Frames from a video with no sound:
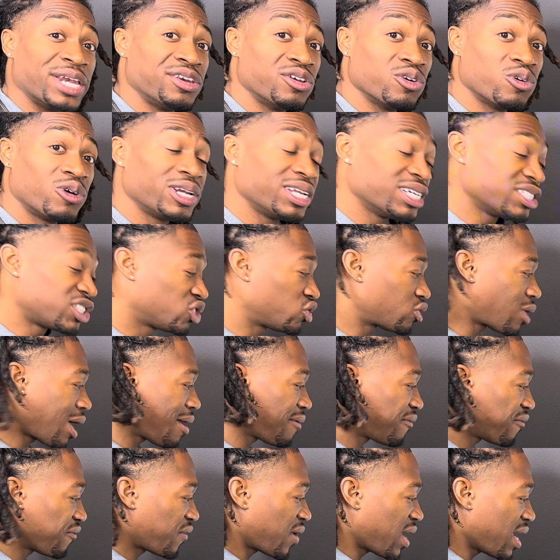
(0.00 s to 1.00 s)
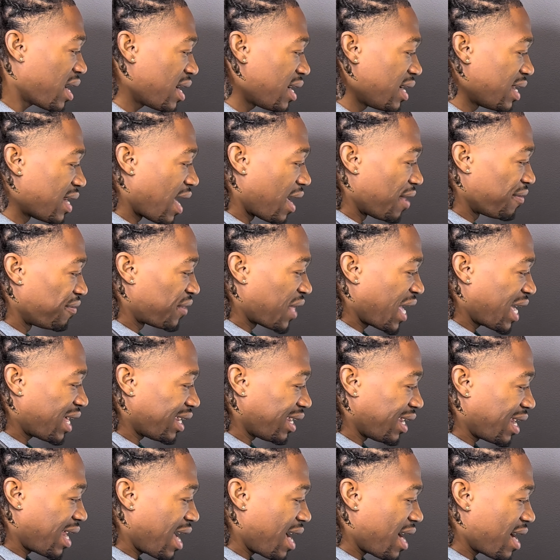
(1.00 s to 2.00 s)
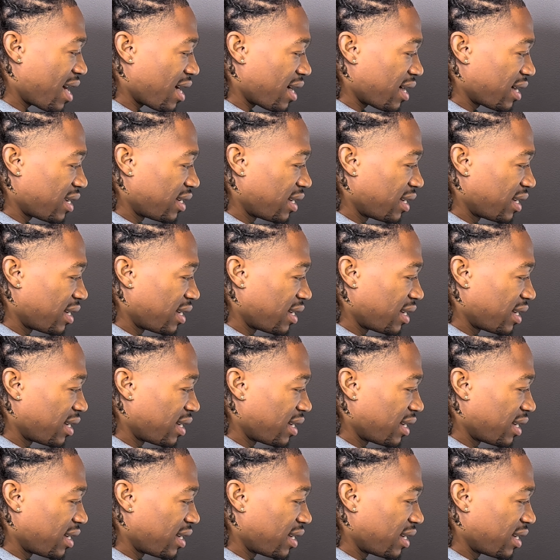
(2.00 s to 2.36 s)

doing this drop fade, that line,